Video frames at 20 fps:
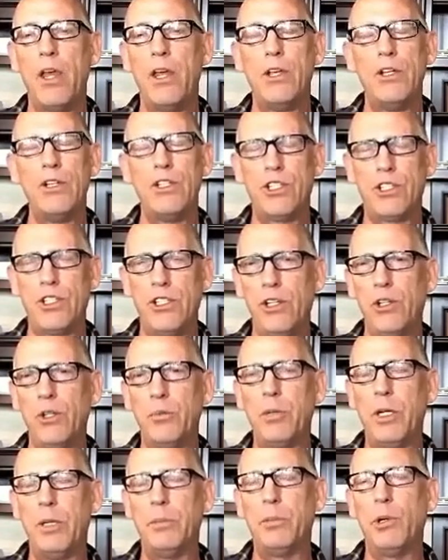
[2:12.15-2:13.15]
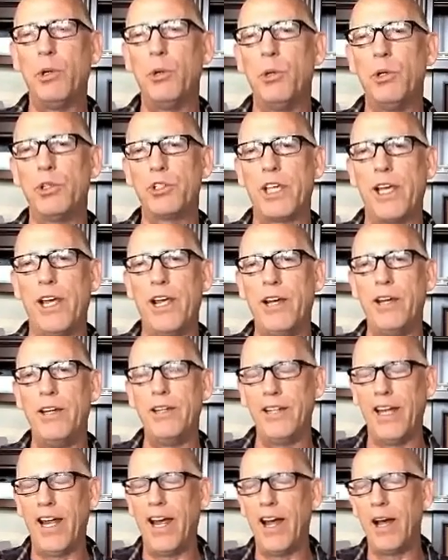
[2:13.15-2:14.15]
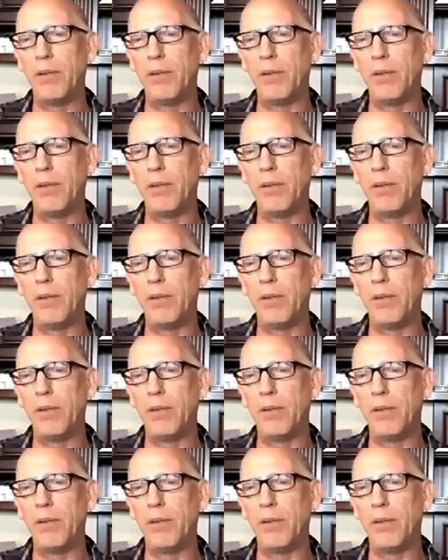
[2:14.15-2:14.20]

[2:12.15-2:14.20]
still people will say, yeah,